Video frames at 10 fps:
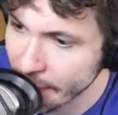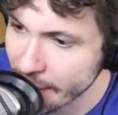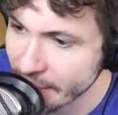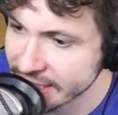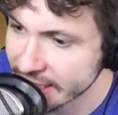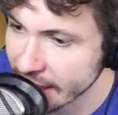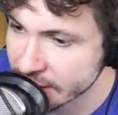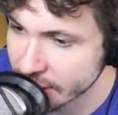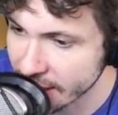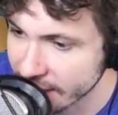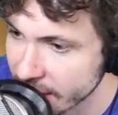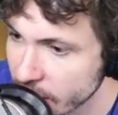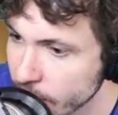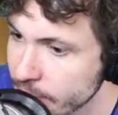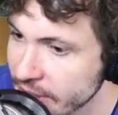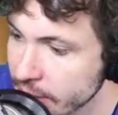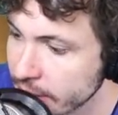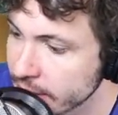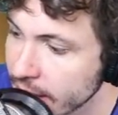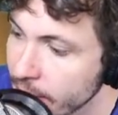Am I missing it? Is there anything that you would be
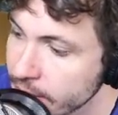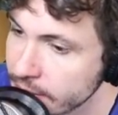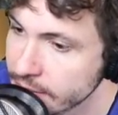doing that I'm.